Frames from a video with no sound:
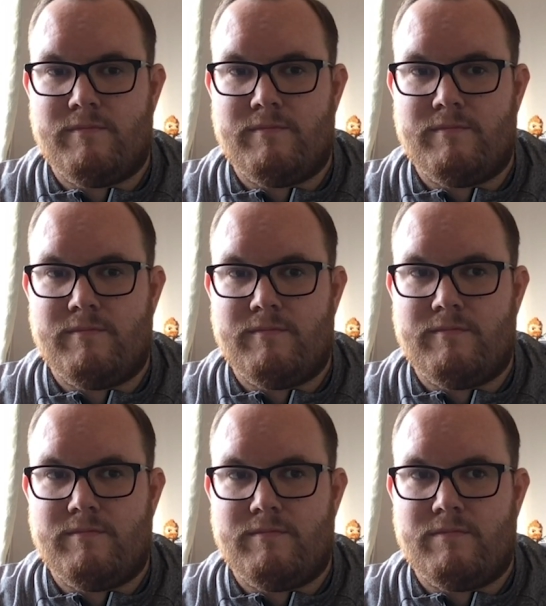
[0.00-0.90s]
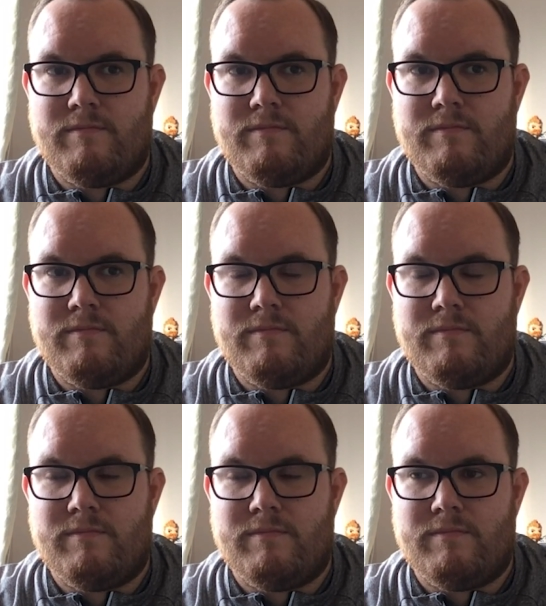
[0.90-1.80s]

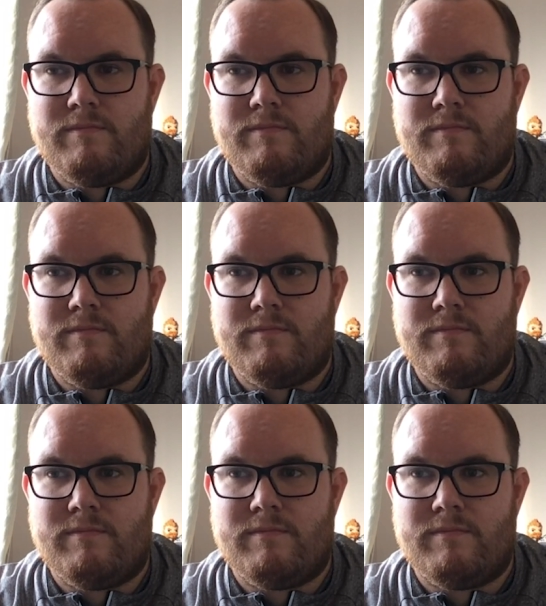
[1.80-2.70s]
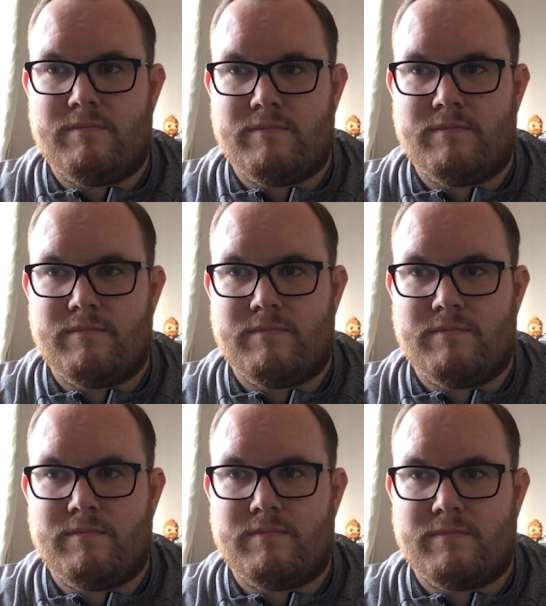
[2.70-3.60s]

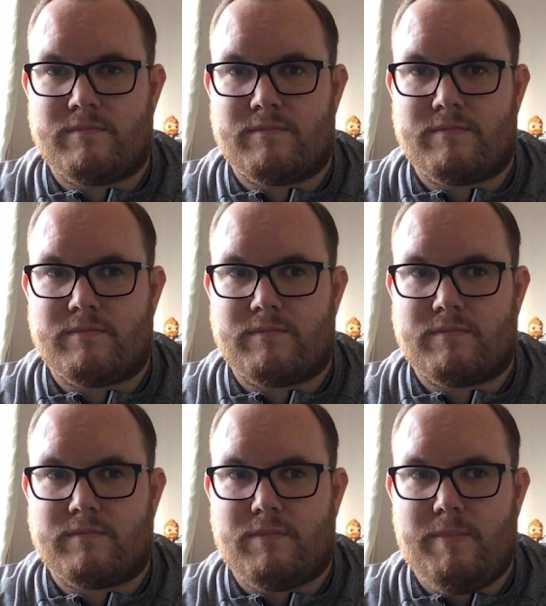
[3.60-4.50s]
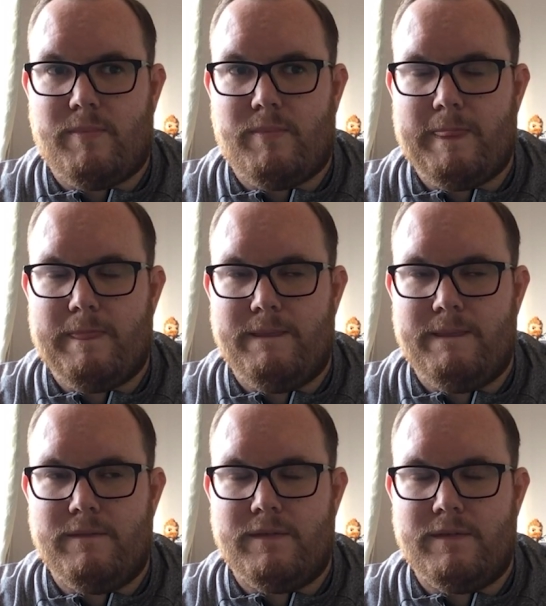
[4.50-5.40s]

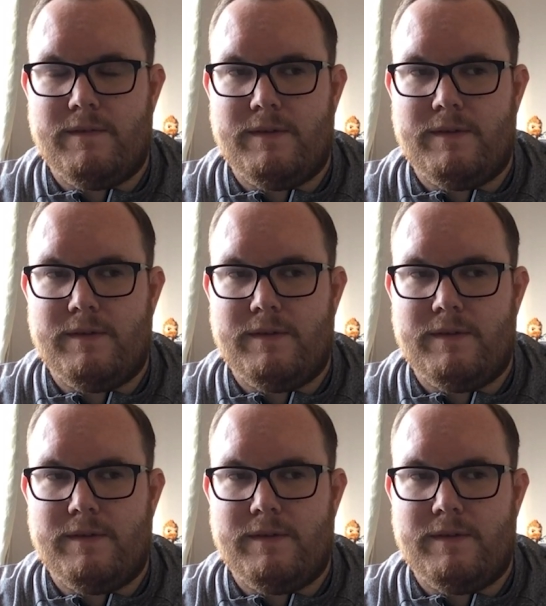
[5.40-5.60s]
The person shown says nothing.